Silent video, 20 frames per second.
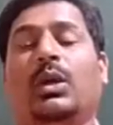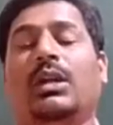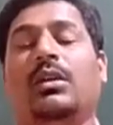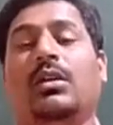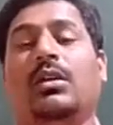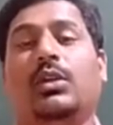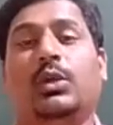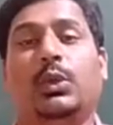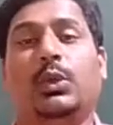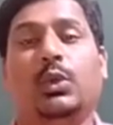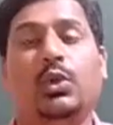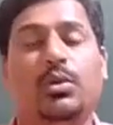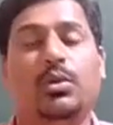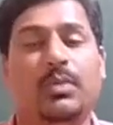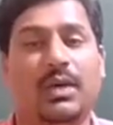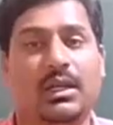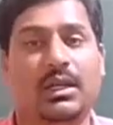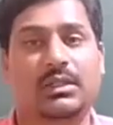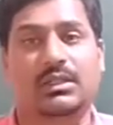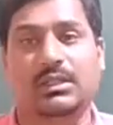2
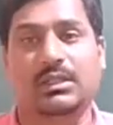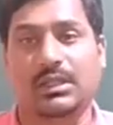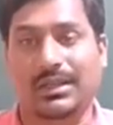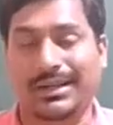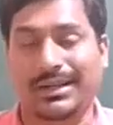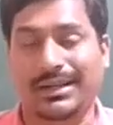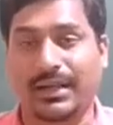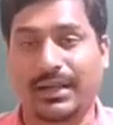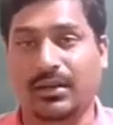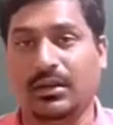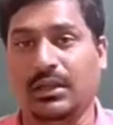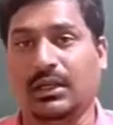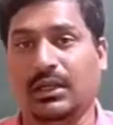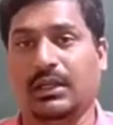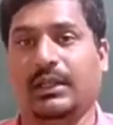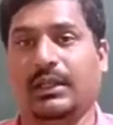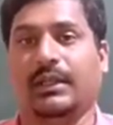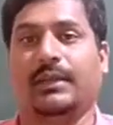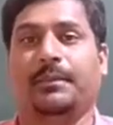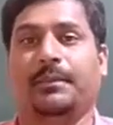marks regularly.
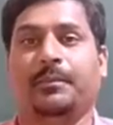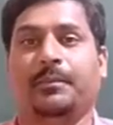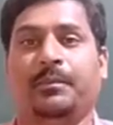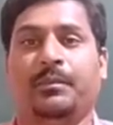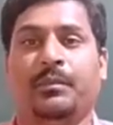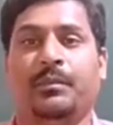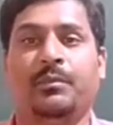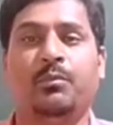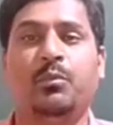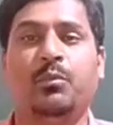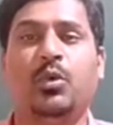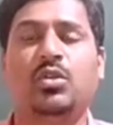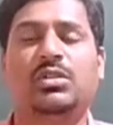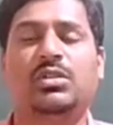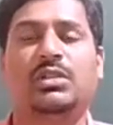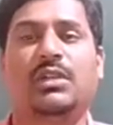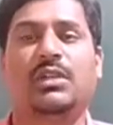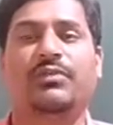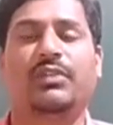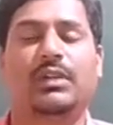Most of
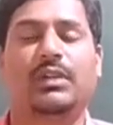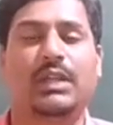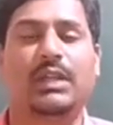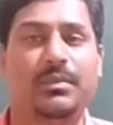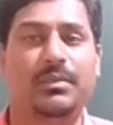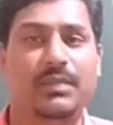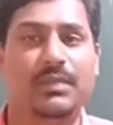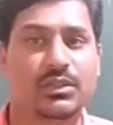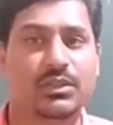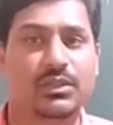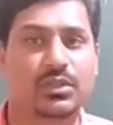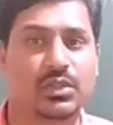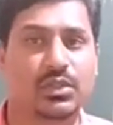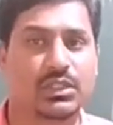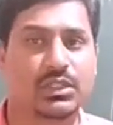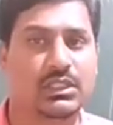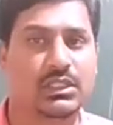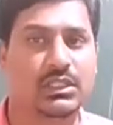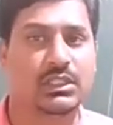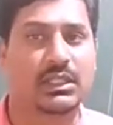the time this question is
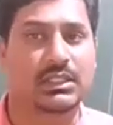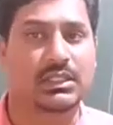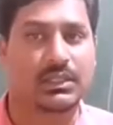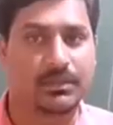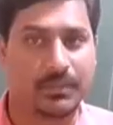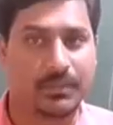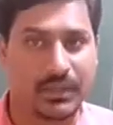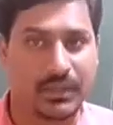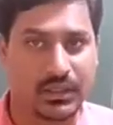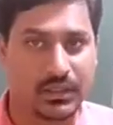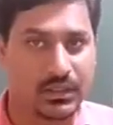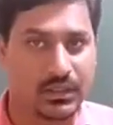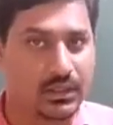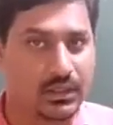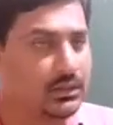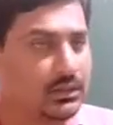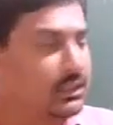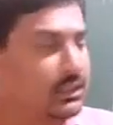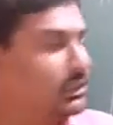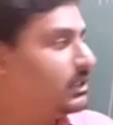asked.
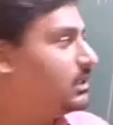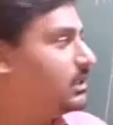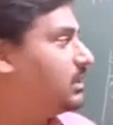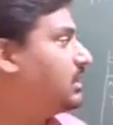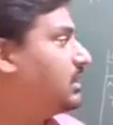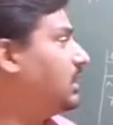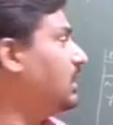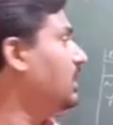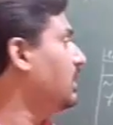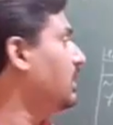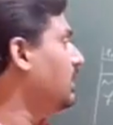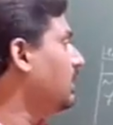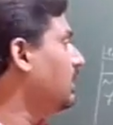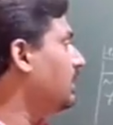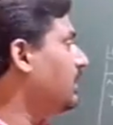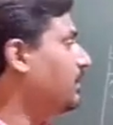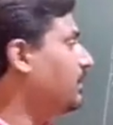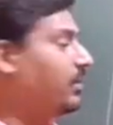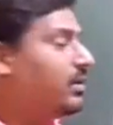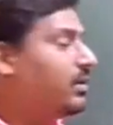This is the
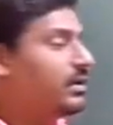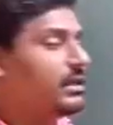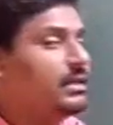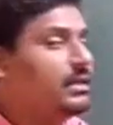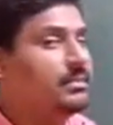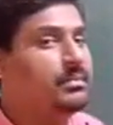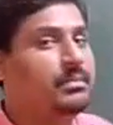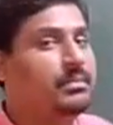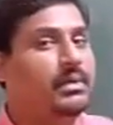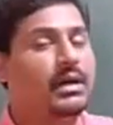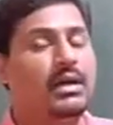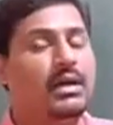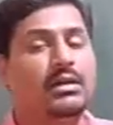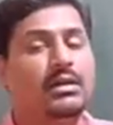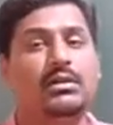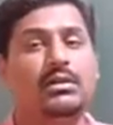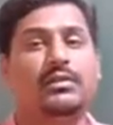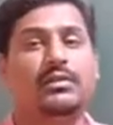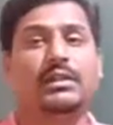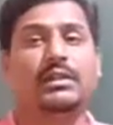important part of
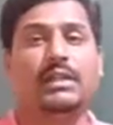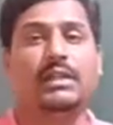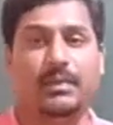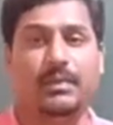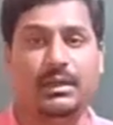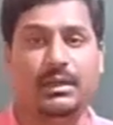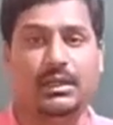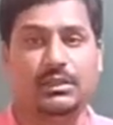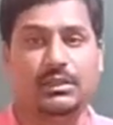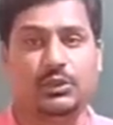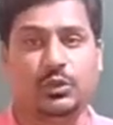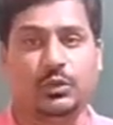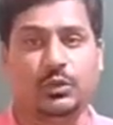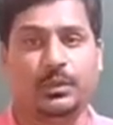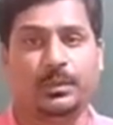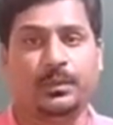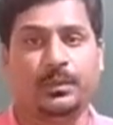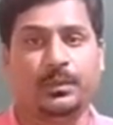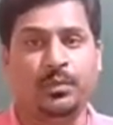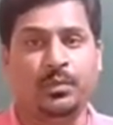the table also.
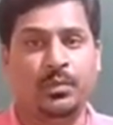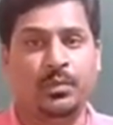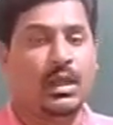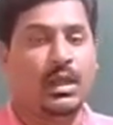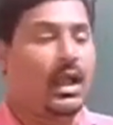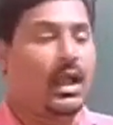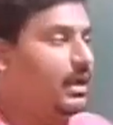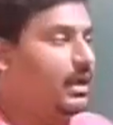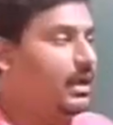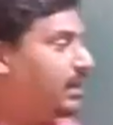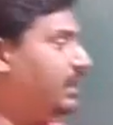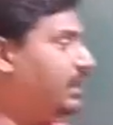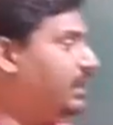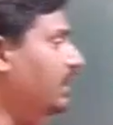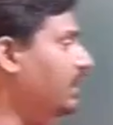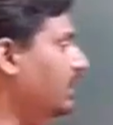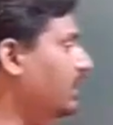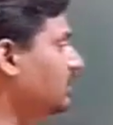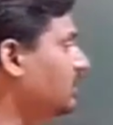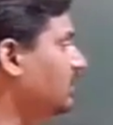And here
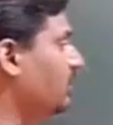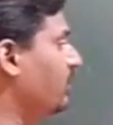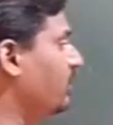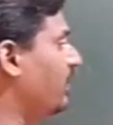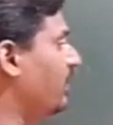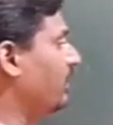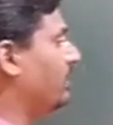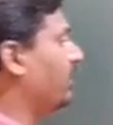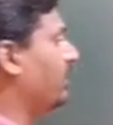also we have given the